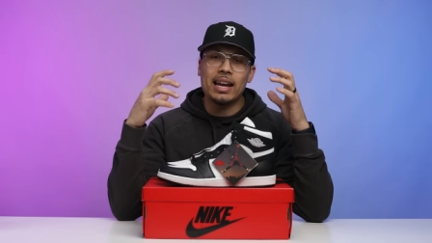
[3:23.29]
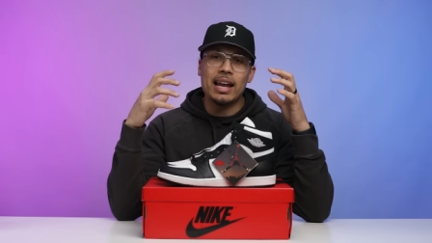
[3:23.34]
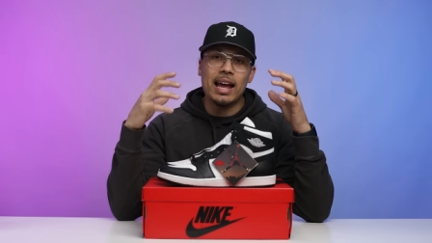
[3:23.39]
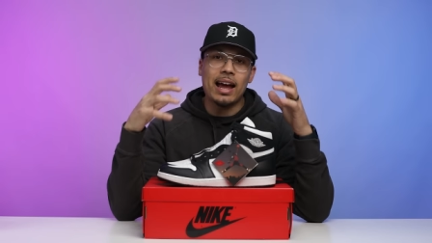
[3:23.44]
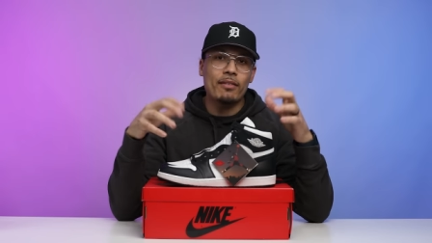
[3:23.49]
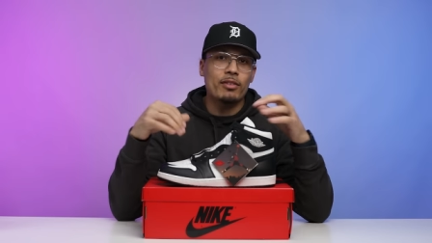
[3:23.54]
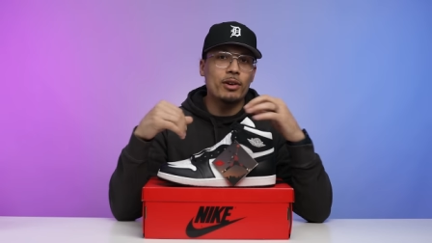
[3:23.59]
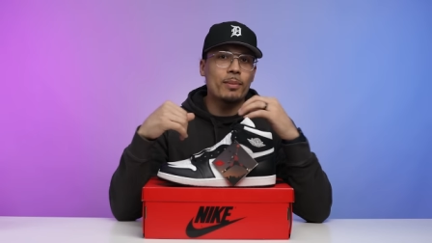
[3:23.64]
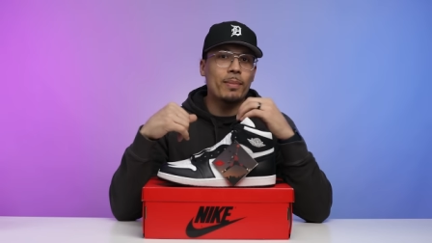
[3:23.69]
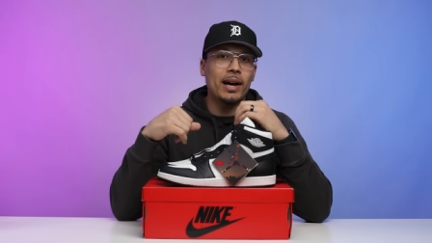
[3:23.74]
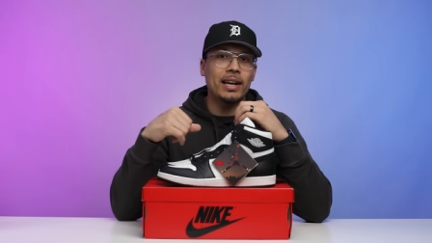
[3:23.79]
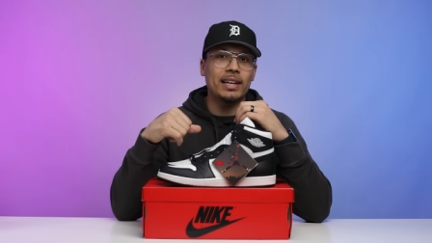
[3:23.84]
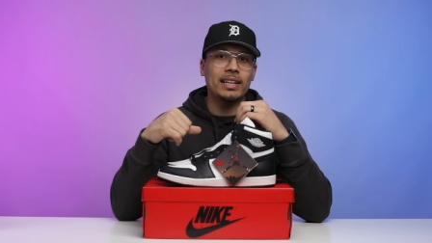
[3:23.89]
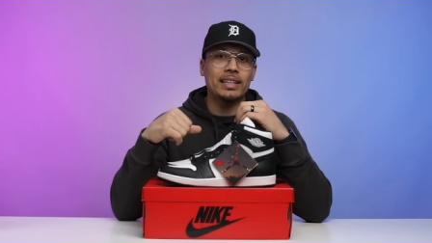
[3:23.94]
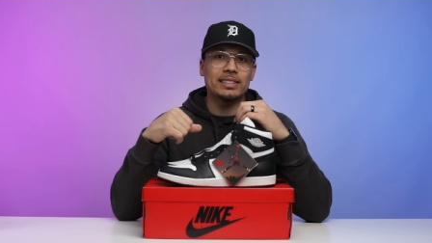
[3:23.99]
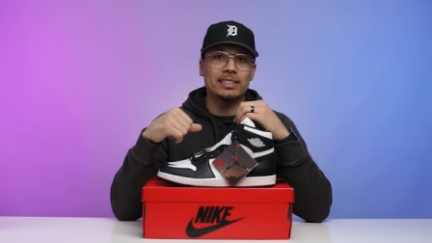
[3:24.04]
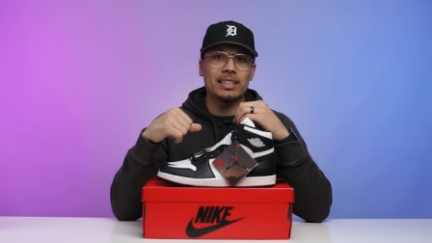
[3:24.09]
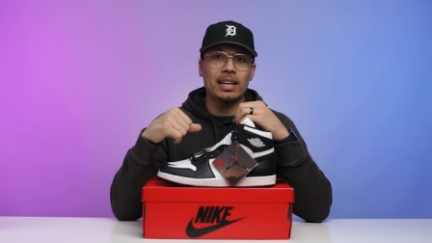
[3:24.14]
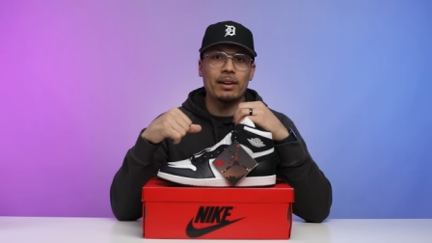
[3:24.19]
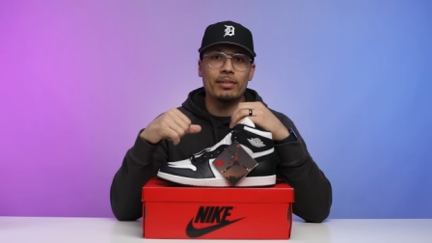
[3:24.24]
and everybody
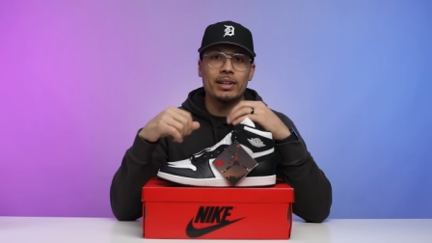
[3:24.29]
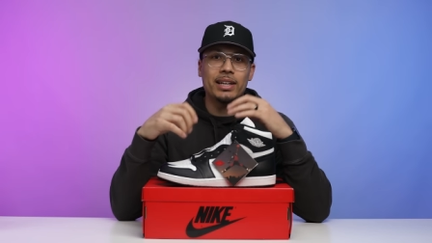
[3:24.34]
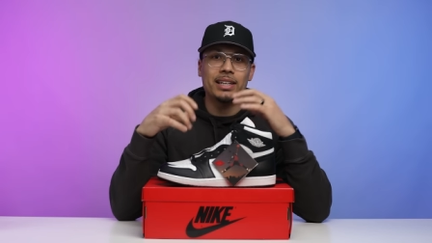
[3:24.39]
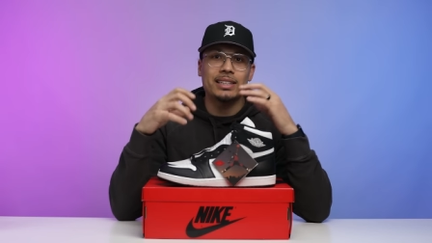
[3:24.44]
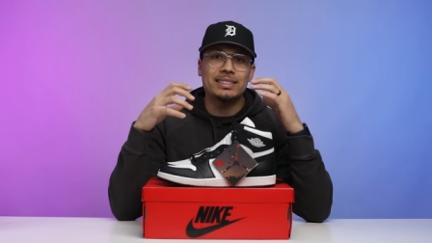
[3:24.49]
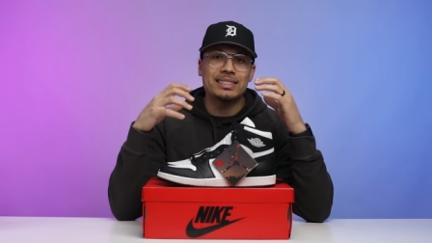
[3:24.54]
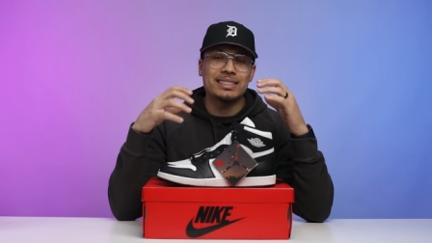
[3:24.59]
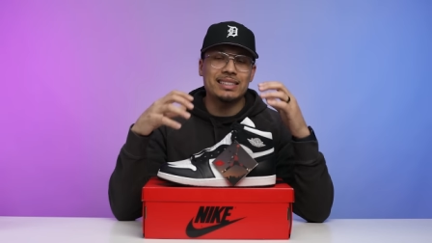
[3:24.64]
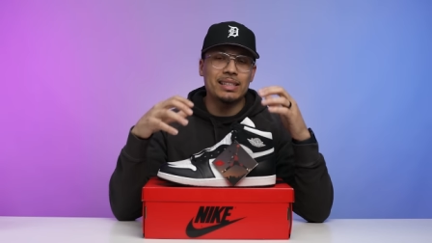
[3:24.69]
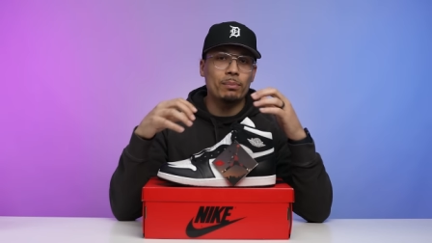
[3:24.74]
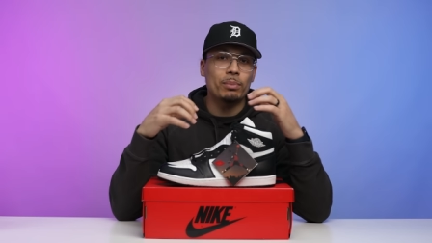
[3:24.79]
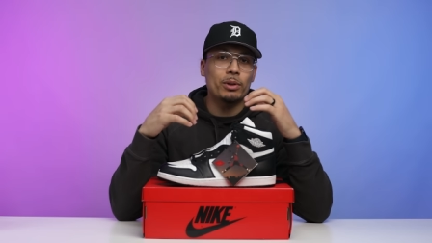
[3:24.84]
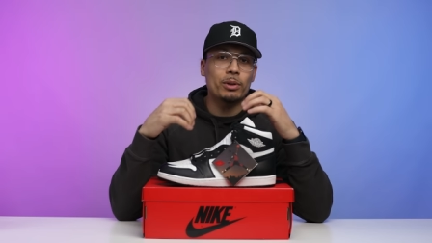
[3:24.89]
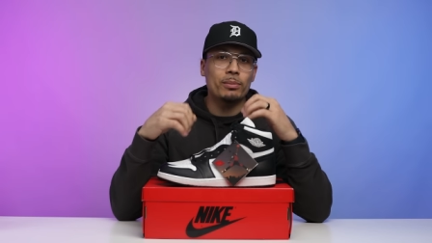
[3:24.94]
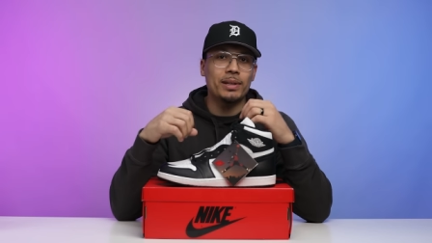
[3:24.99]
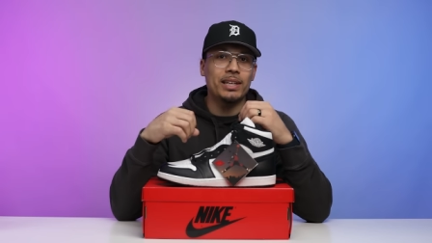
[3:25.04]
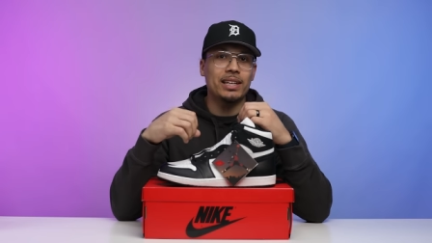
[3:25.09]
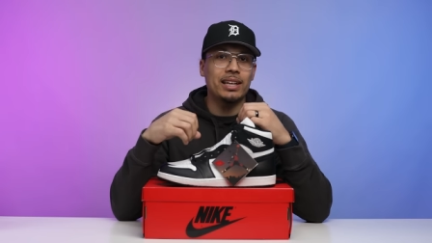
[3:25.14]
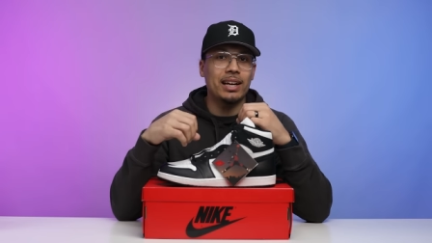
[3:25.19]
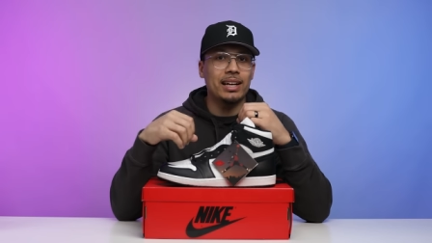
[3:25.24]
is loving it simply
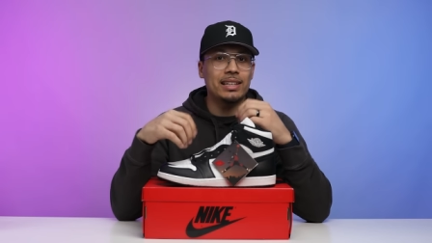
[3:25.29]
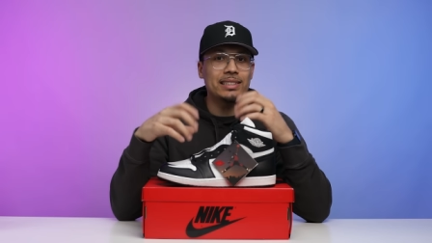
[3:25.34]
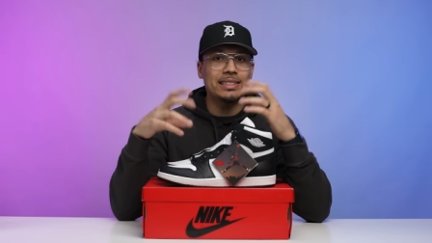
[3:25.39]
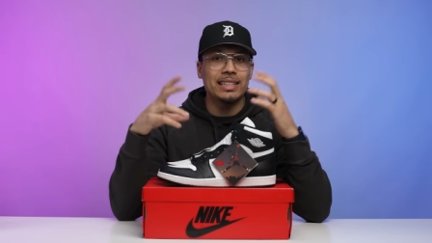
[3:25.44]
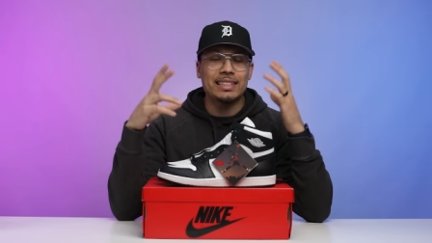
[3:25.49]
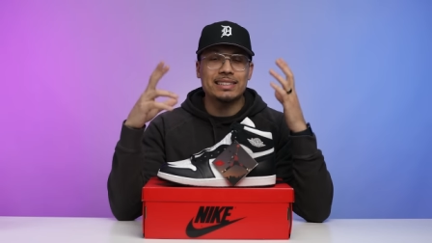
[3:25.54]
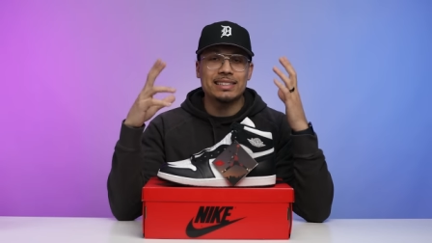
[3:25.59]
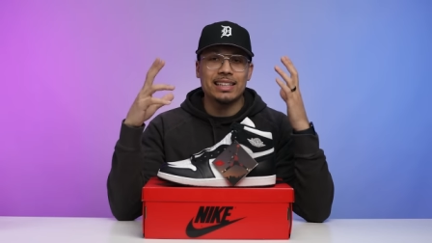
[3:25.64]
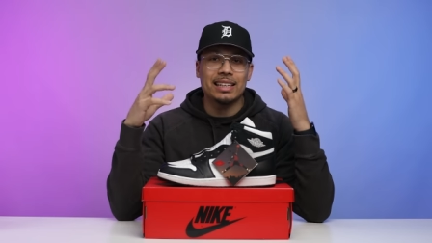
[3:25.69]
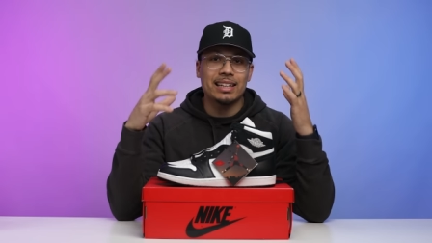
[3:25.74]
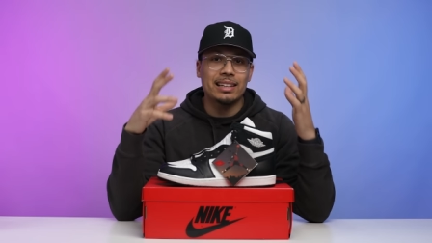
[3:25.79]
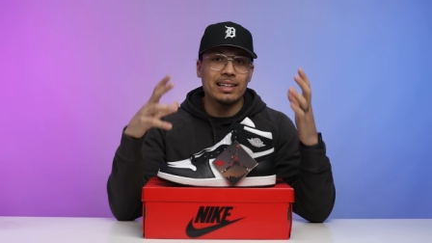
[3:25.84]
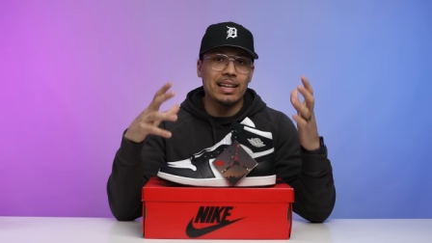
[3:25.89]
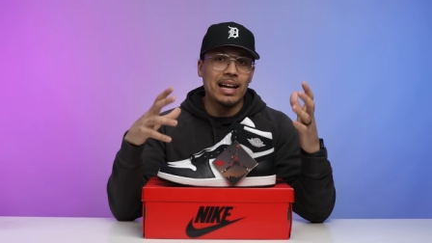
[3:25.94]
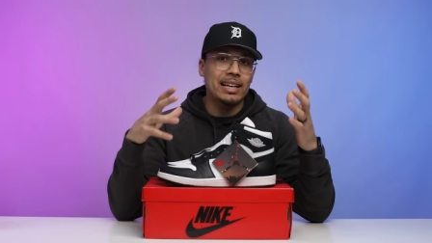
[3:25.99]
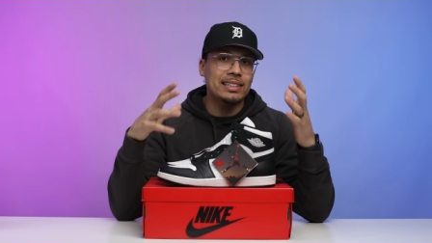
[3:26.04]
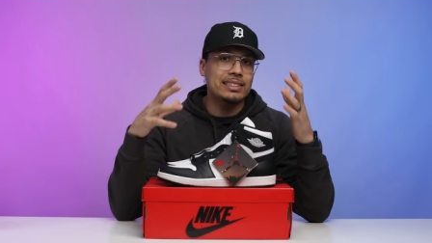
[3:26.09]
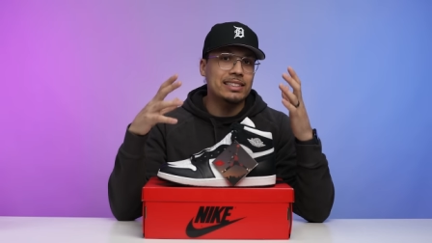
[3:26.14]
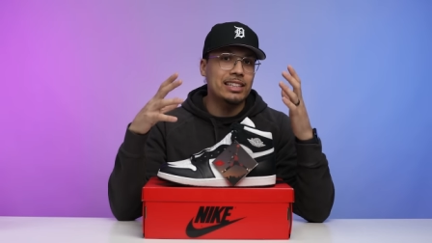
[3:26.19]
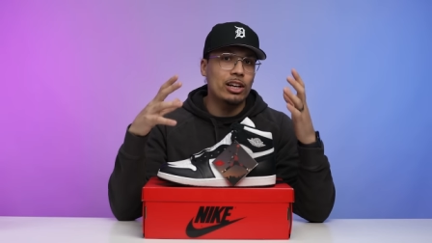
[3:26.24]
because it's a
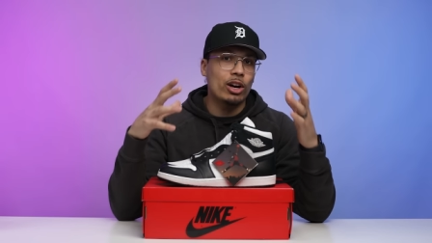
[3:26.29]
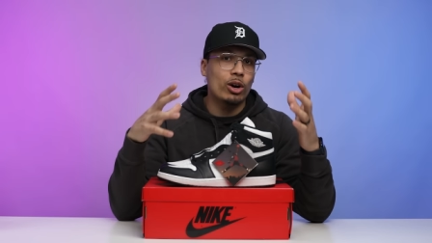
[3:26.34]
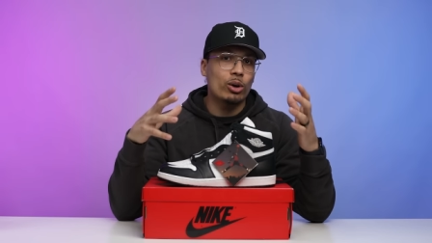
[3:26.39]
classic